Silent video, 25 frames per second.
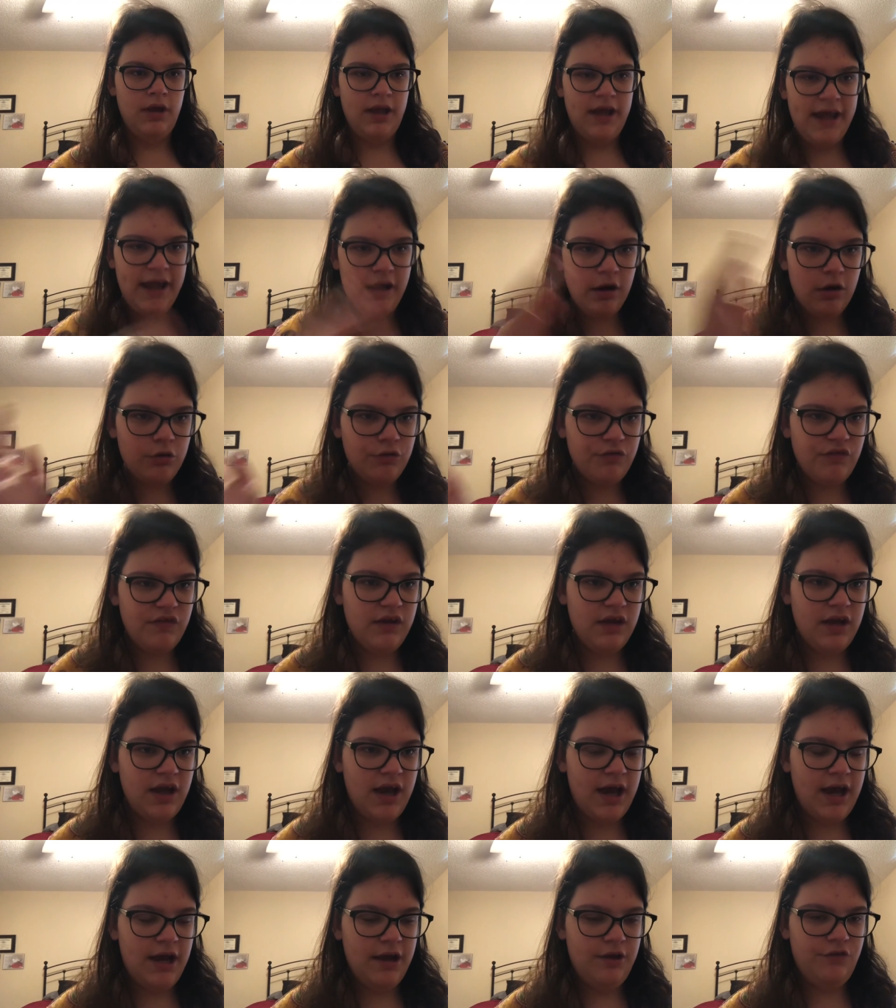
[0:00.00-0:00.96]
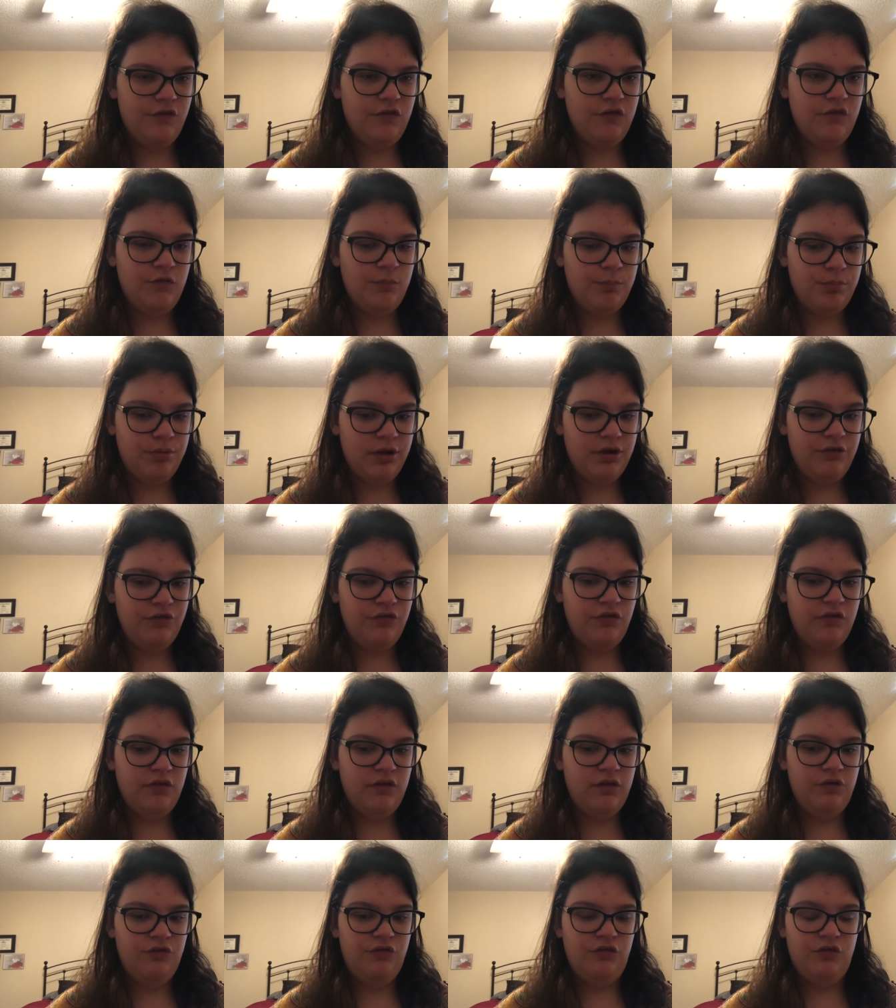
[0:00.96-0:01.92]
Hey girls and guys, it's
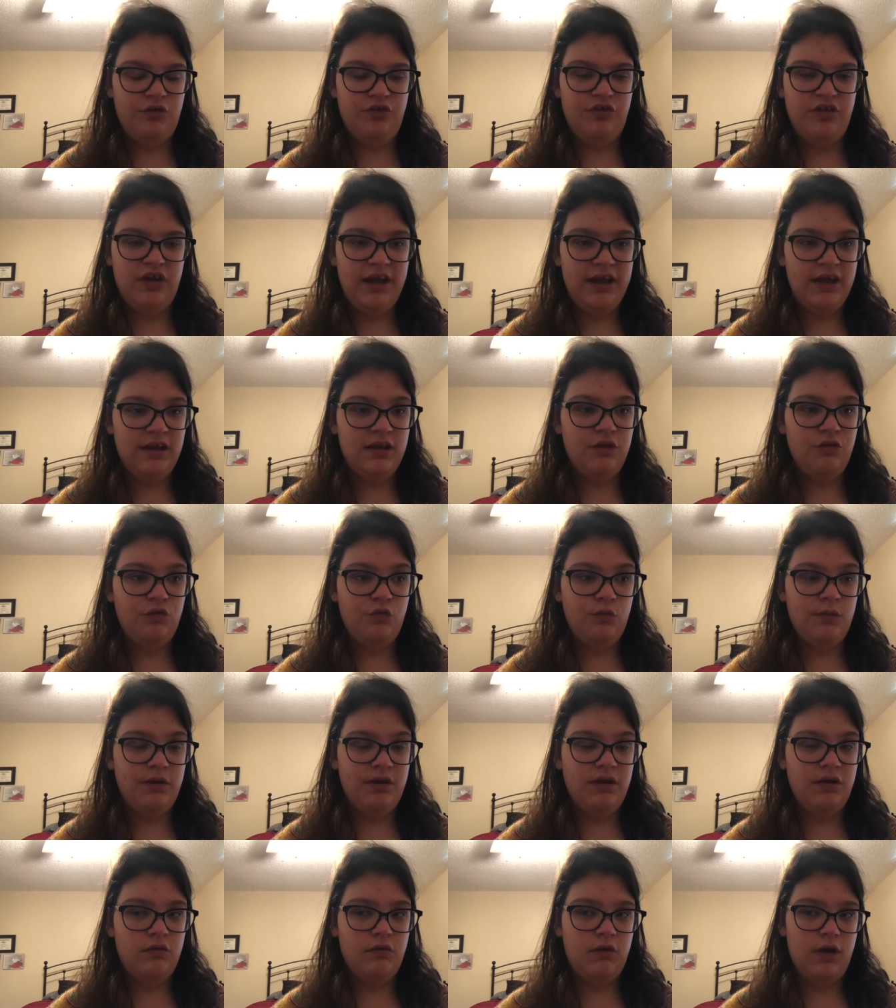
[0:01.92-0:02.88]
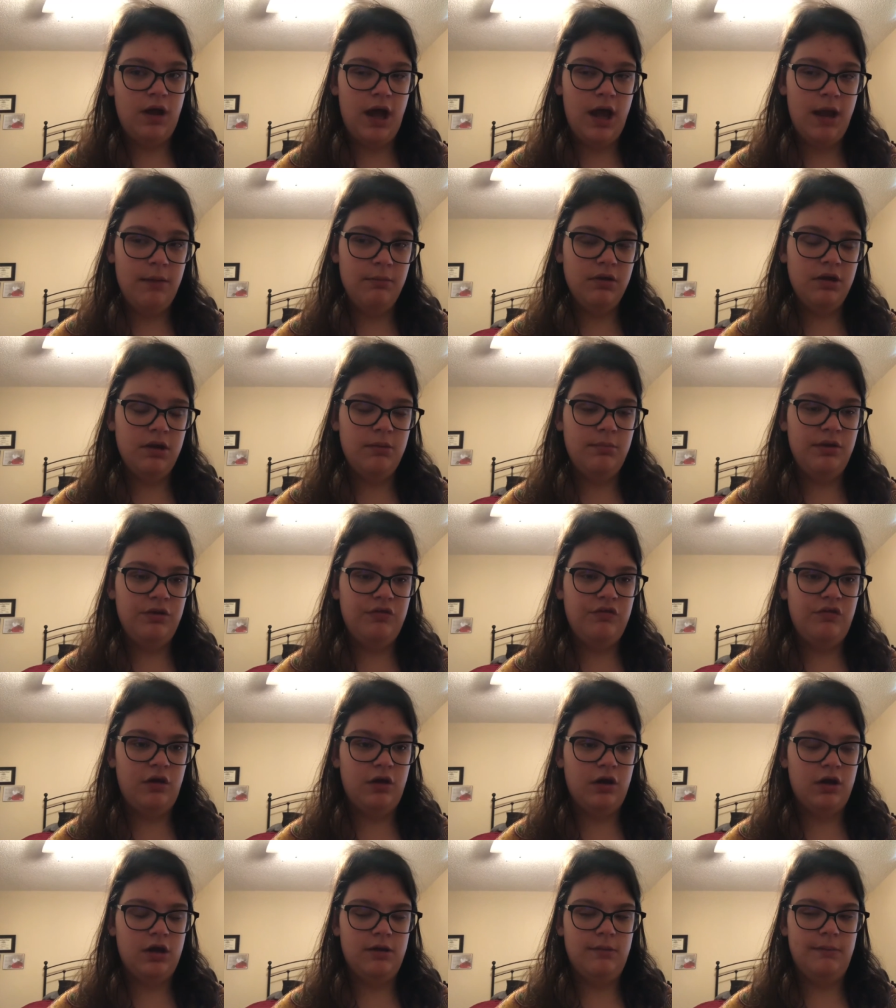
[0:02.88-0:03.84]
Presley. So today in this video, I'm going to be
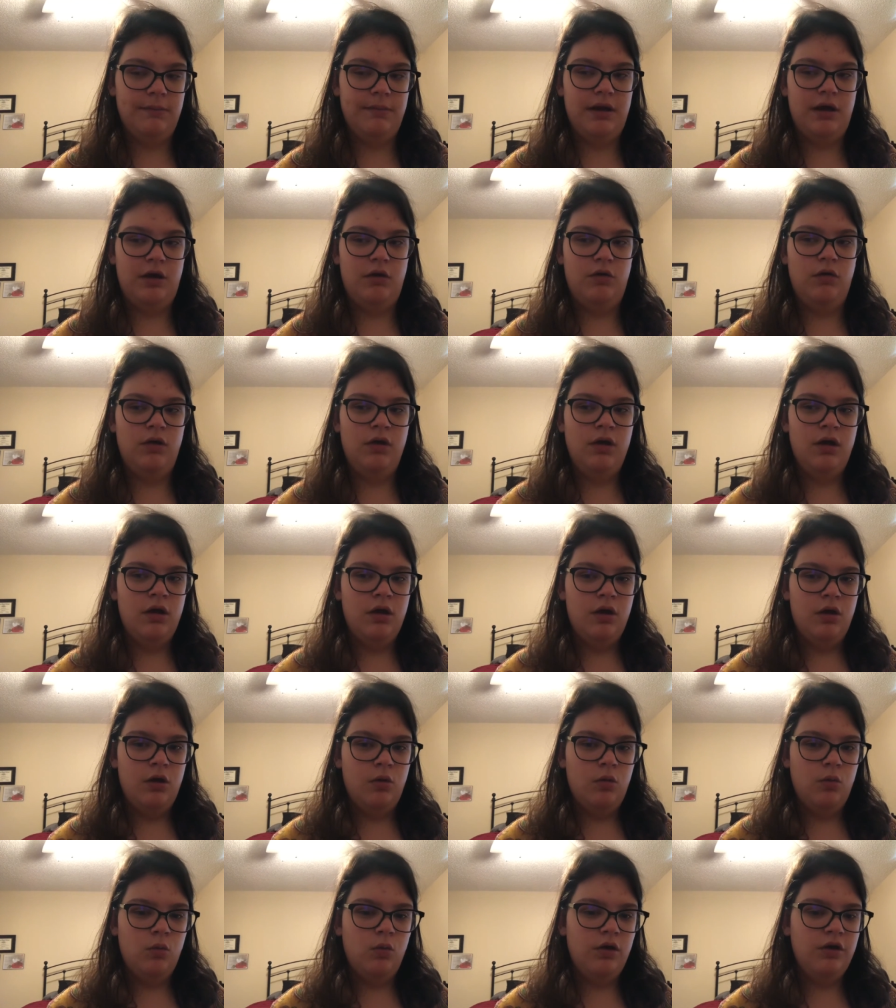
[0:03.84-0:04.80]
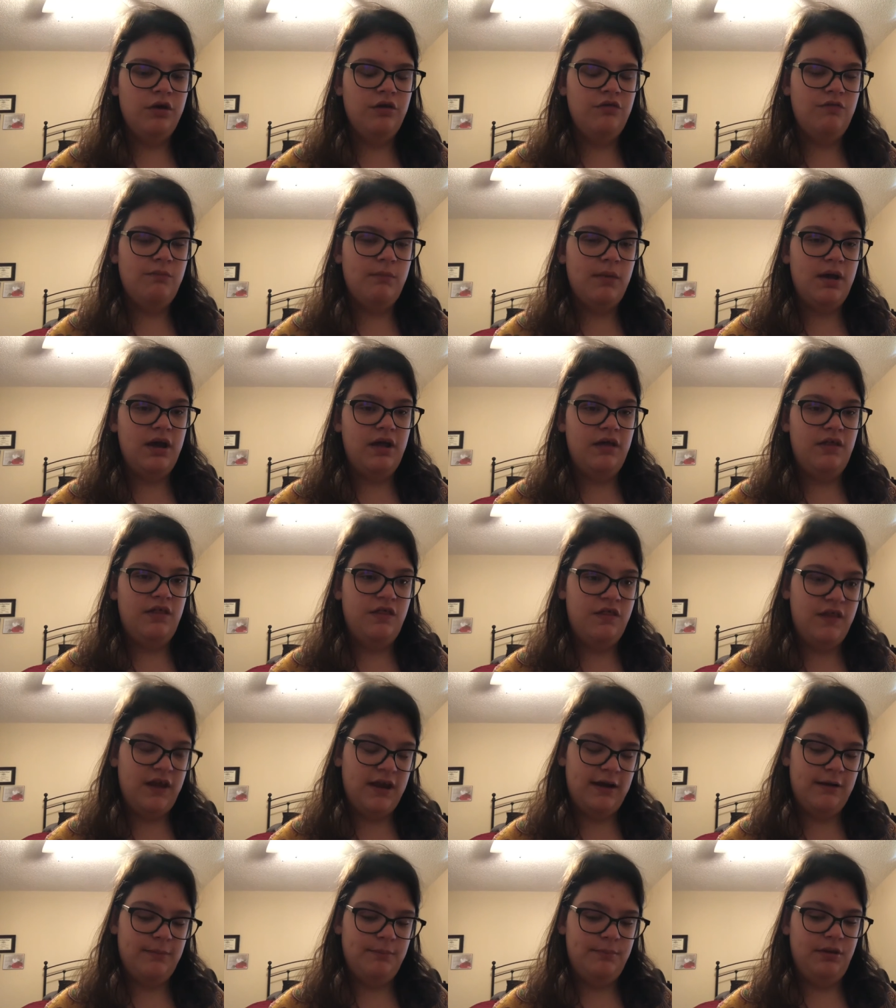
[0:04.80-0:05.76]
talking about one of my
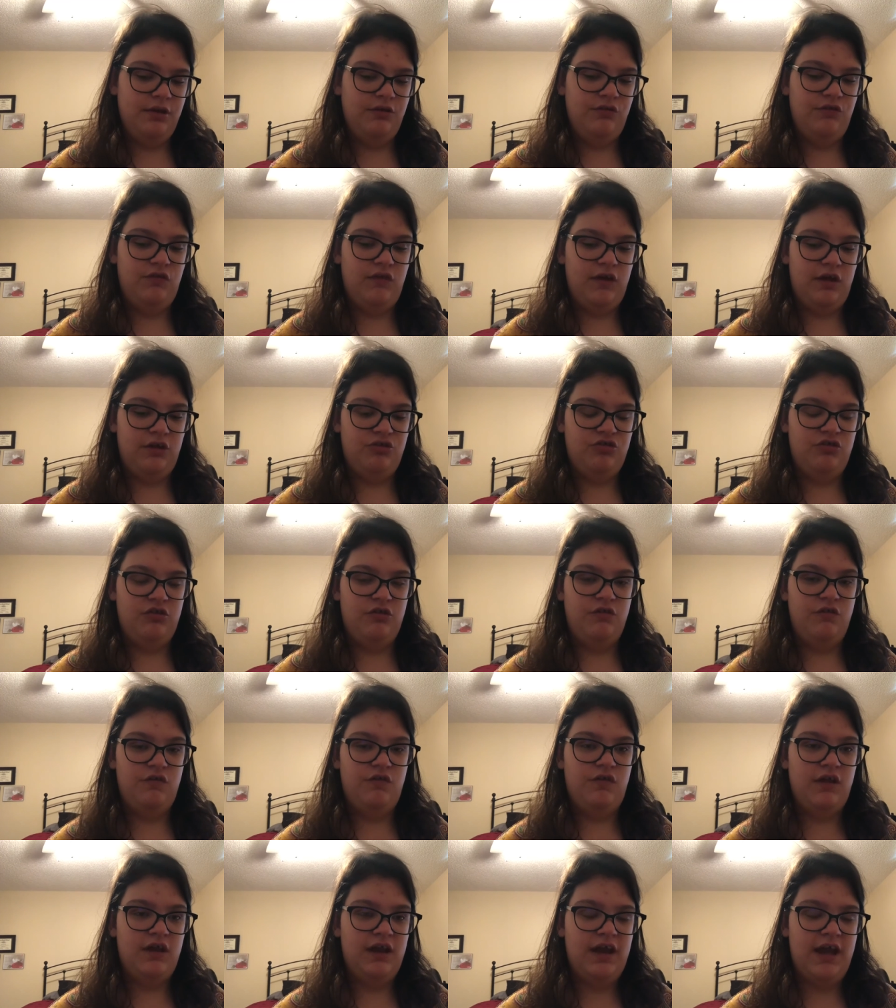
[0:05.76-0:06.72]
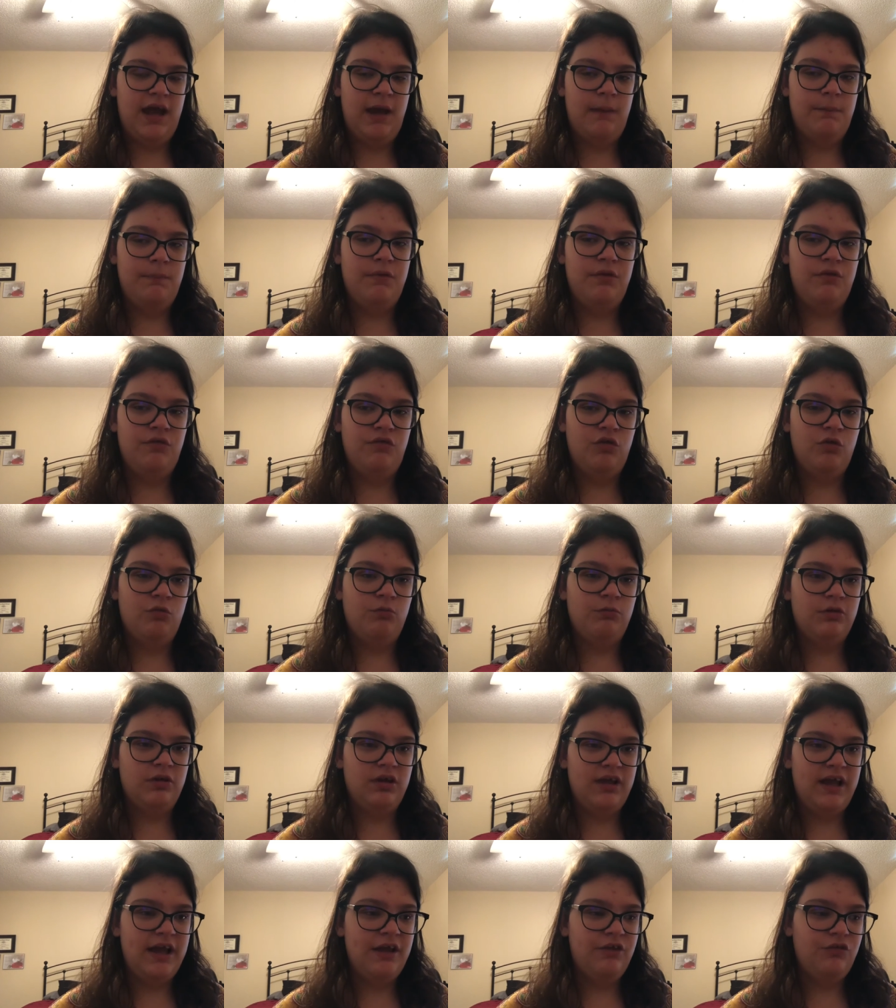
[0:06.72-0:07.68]
therapy sessions that happened
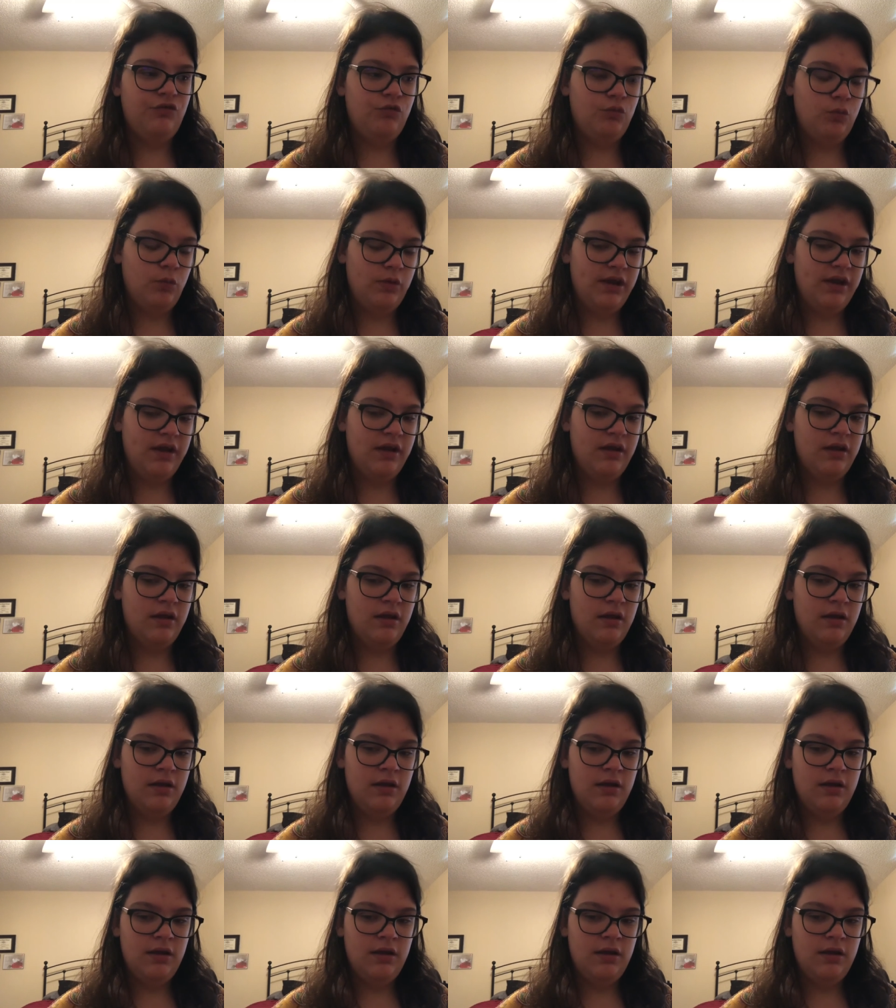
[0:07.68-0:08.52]
over last week.